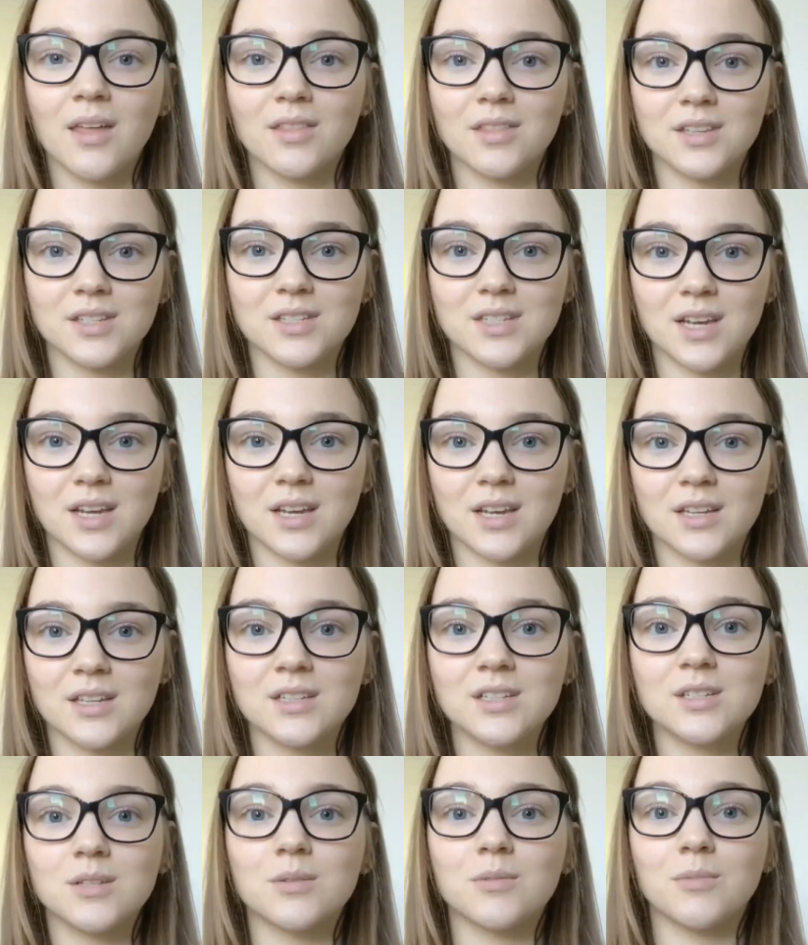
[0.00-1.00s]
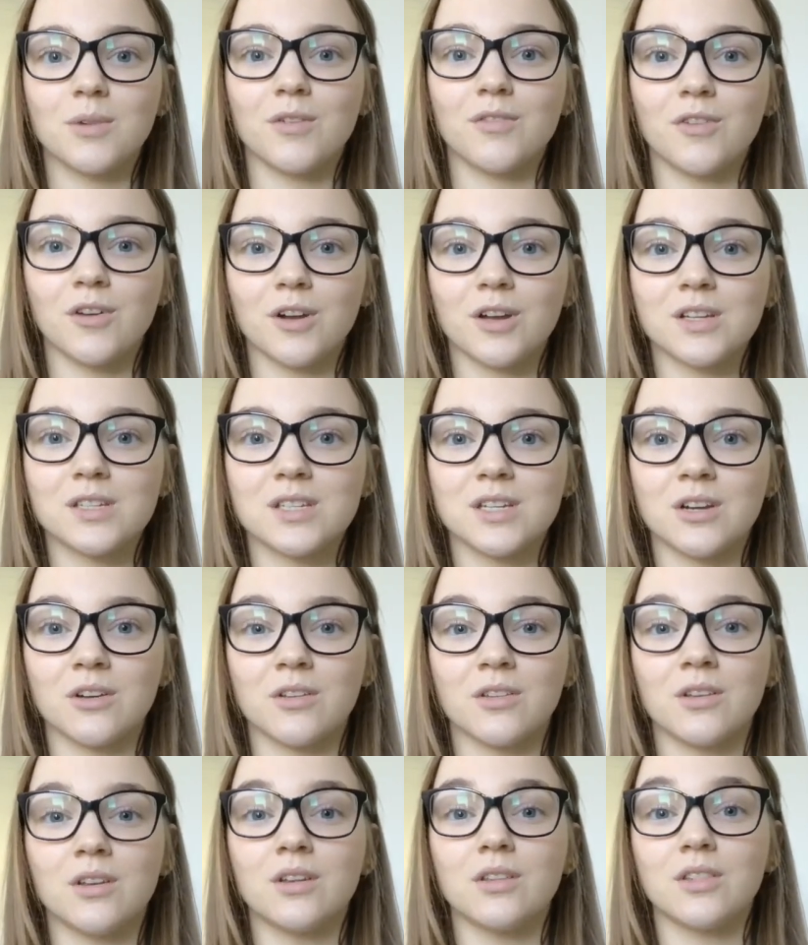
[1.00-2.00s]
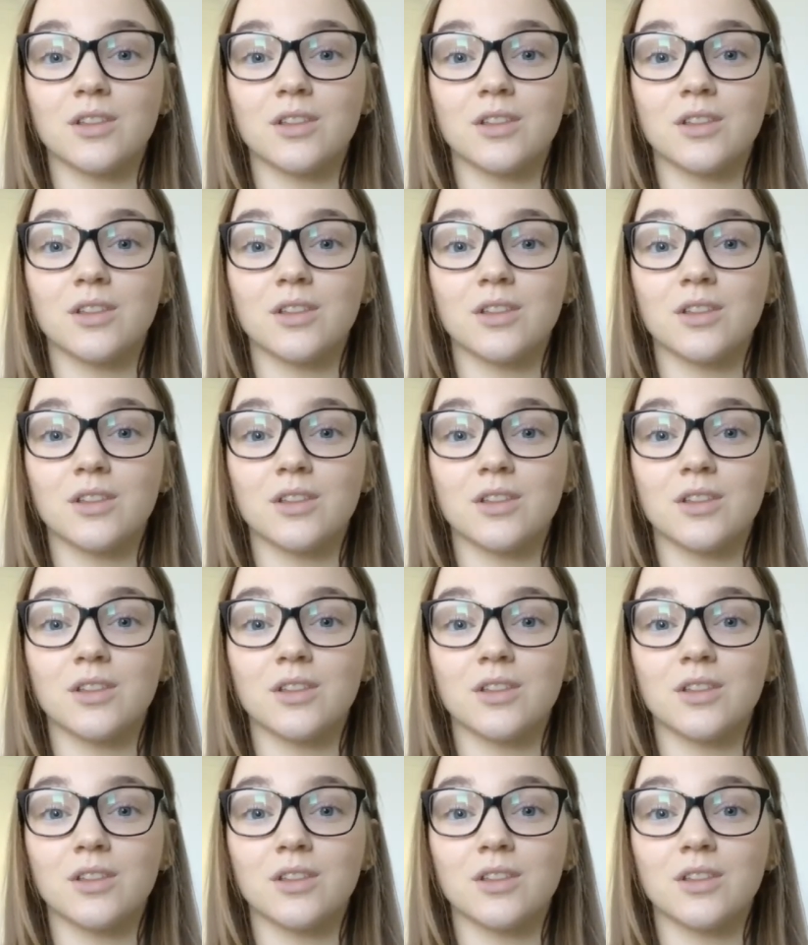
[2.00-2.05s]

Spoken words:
The second, we're focusing on